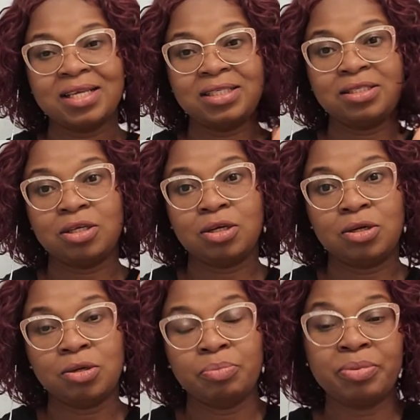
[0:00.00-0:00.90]

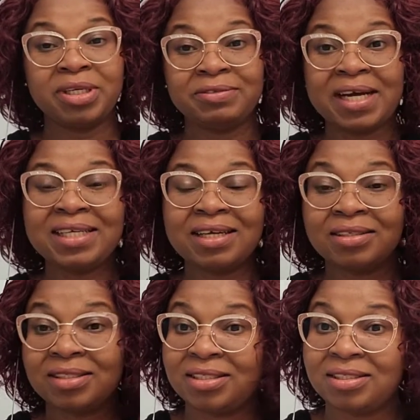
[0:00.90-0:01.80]
So, but right
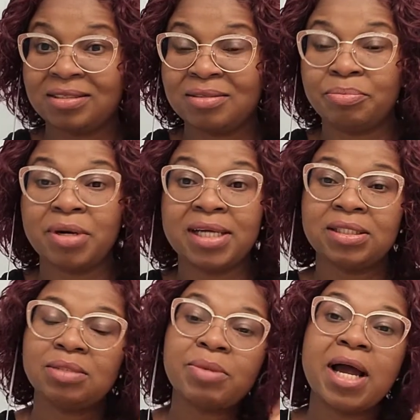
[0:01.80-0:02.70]
now the, the
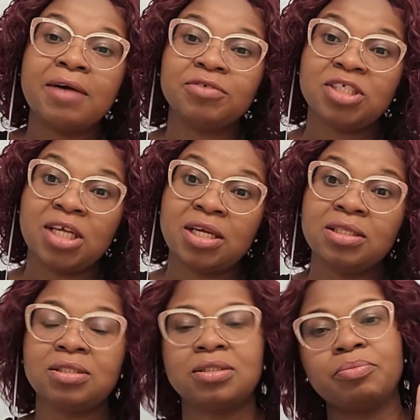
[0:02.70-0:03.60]
prices might have
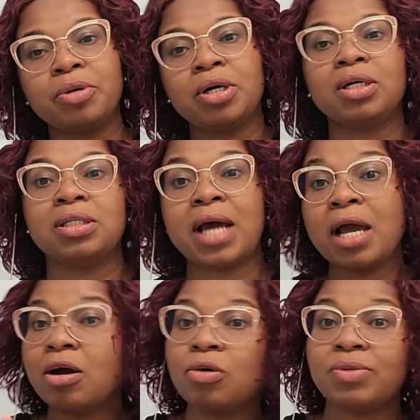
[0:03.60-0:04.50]
changed, but
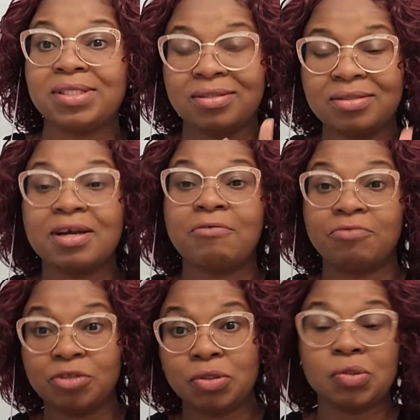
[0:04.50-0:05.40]
I always look
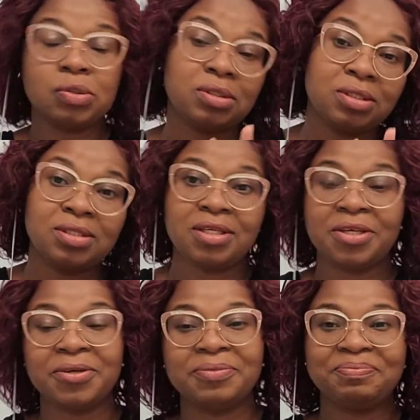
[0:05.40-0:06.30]
out for those,
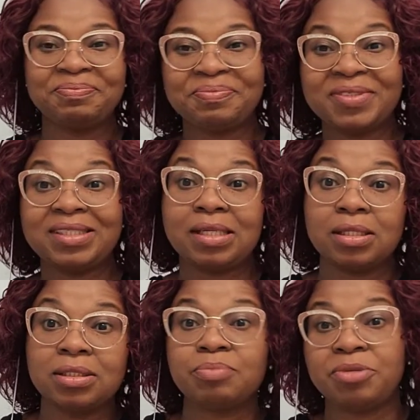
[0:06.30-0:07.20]
you know,
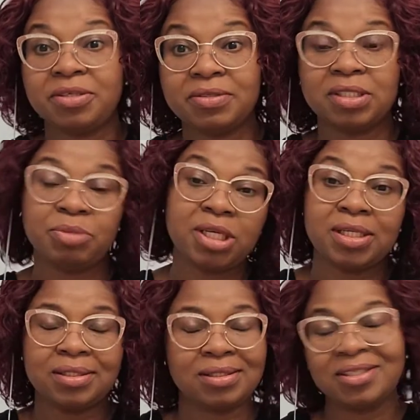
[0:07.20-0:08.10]
sales period
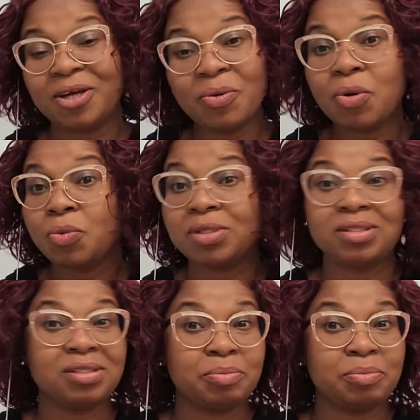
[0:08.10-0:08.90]
because no one wants to